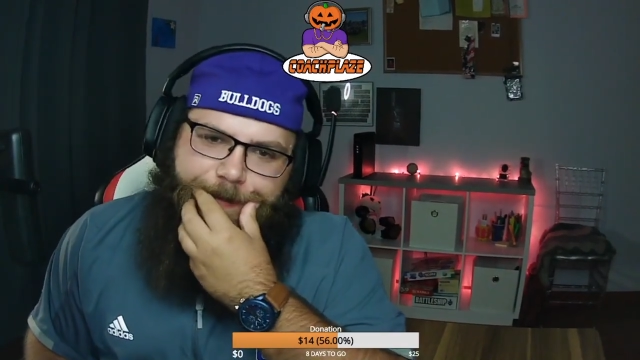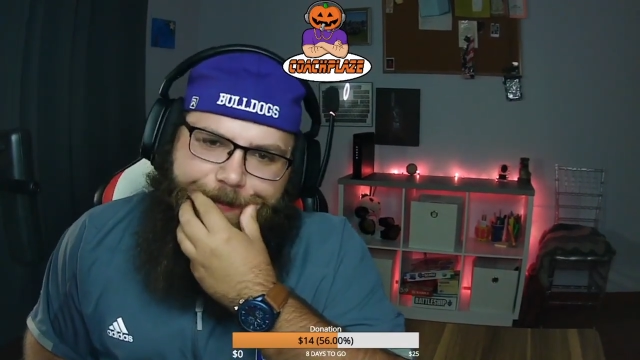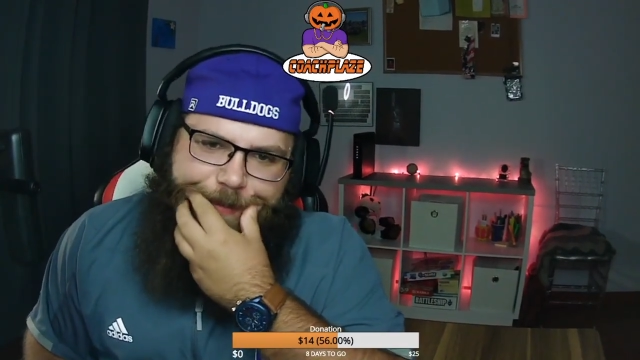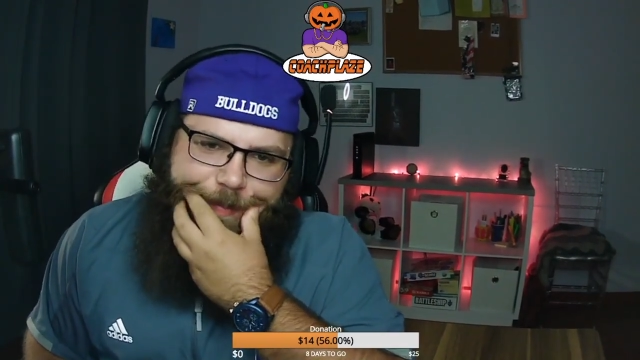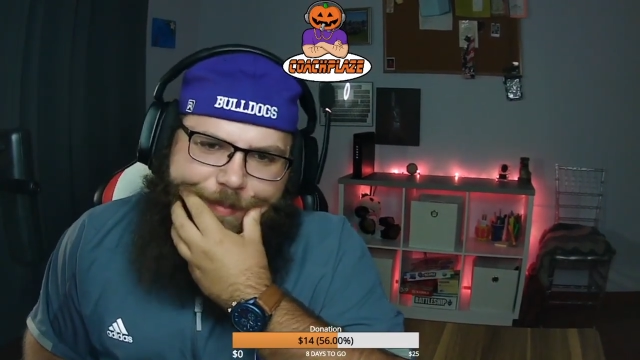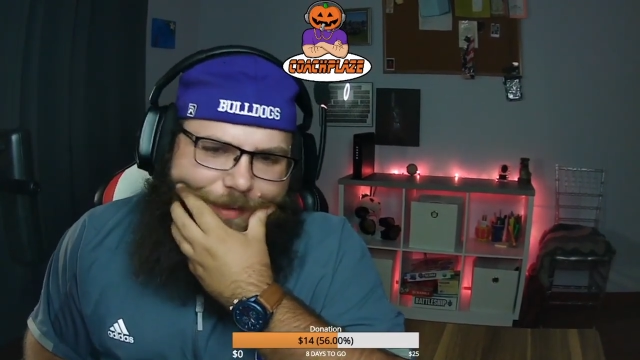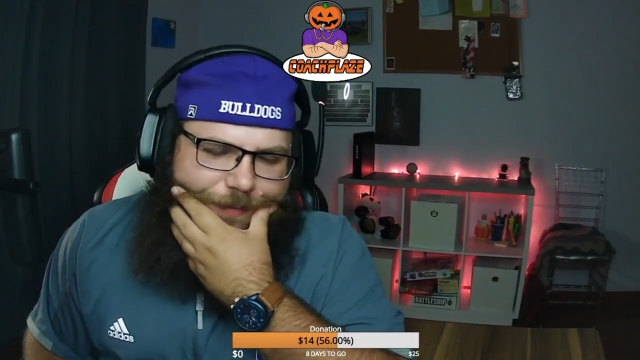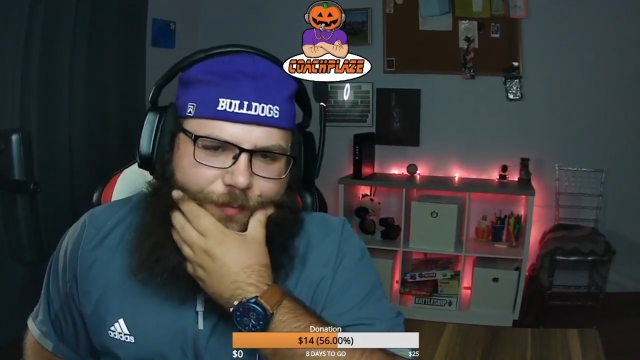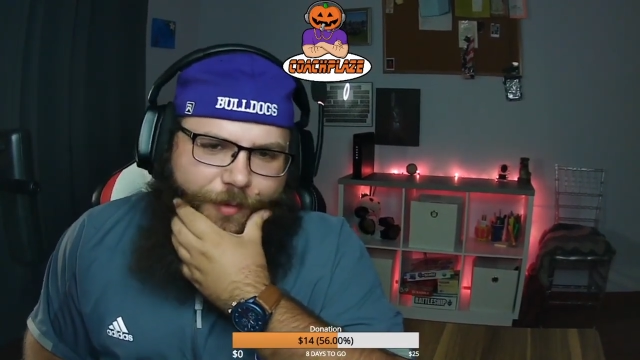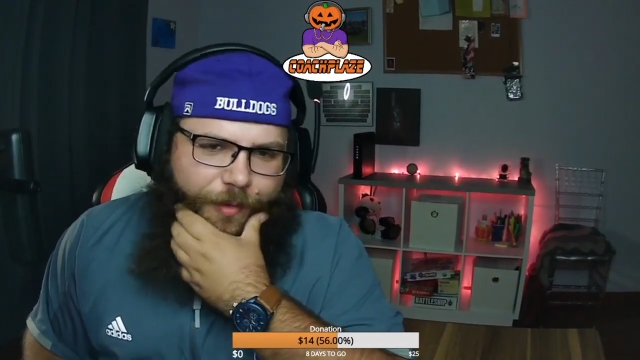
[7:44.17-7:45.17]
Um, thinking
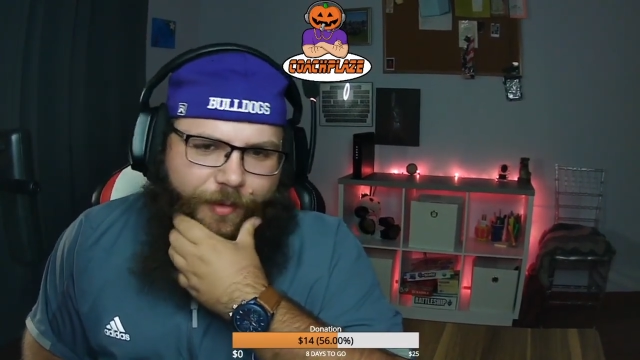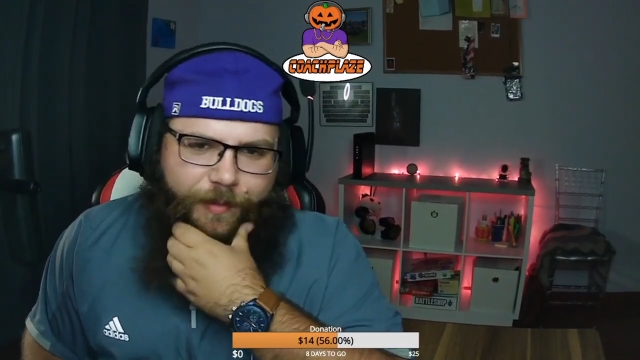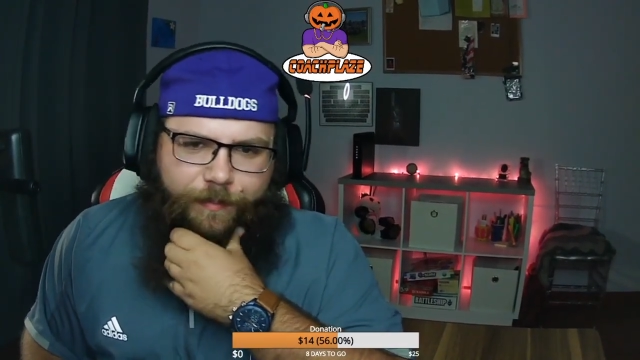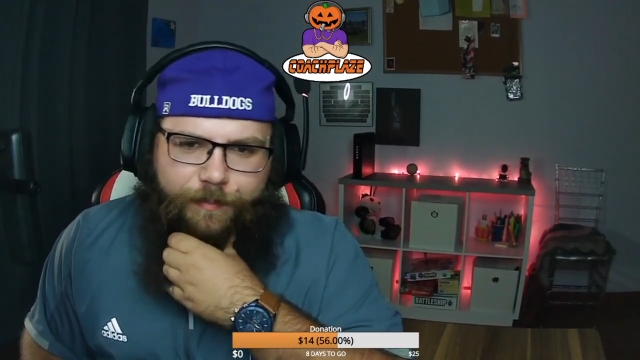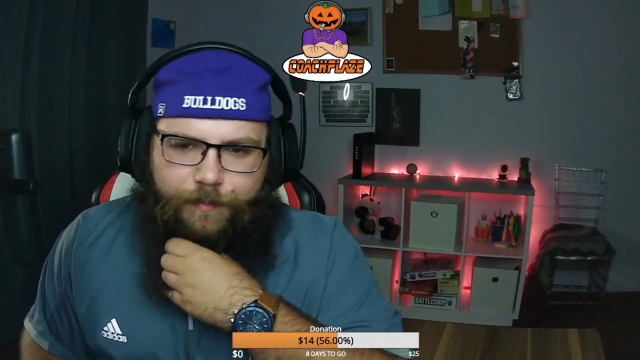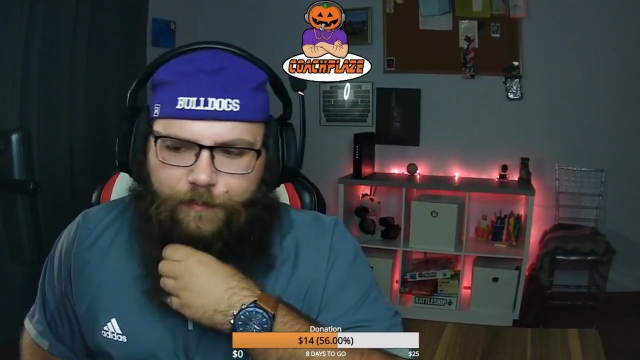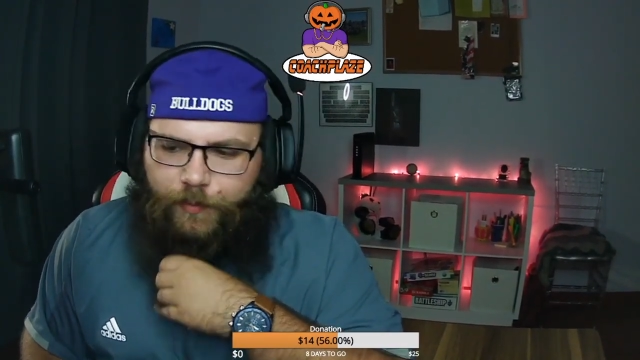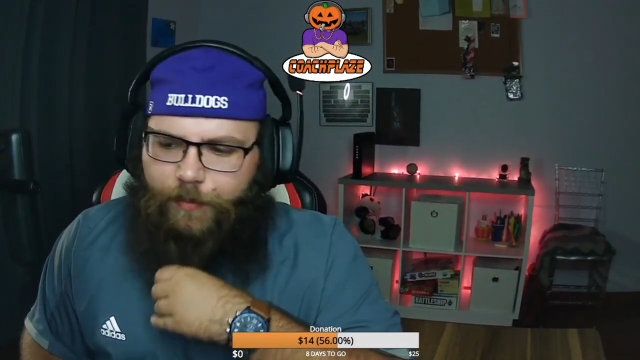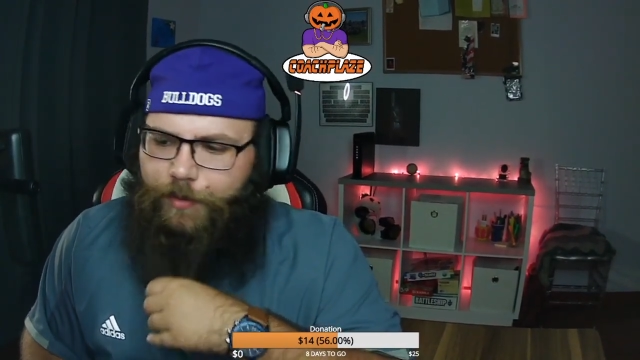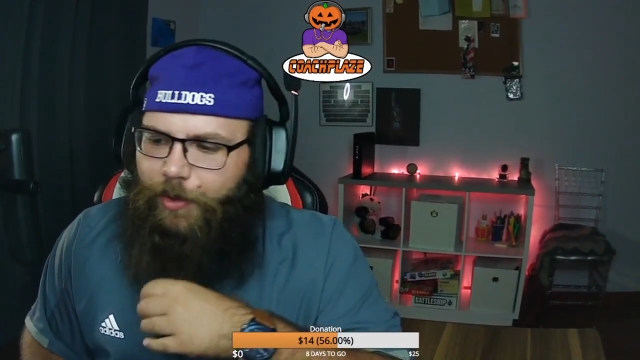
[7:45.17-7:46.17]
full on,
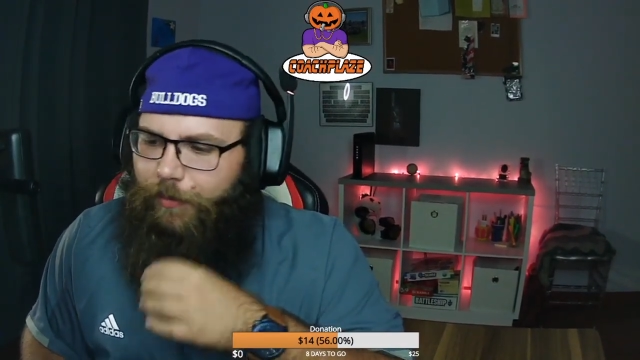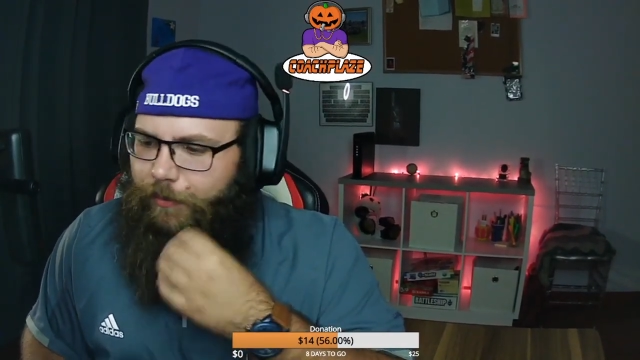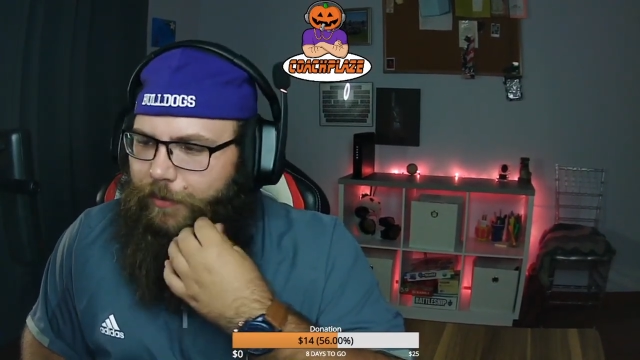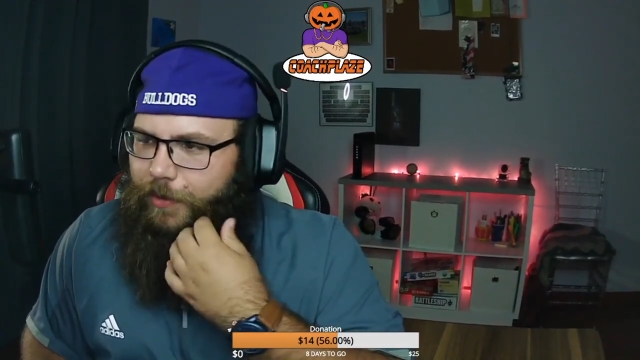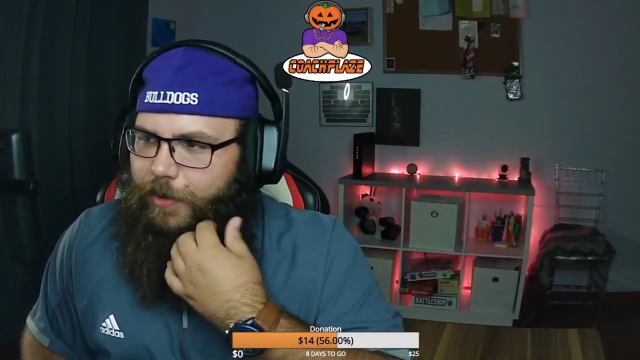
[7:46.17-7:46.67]
full-blown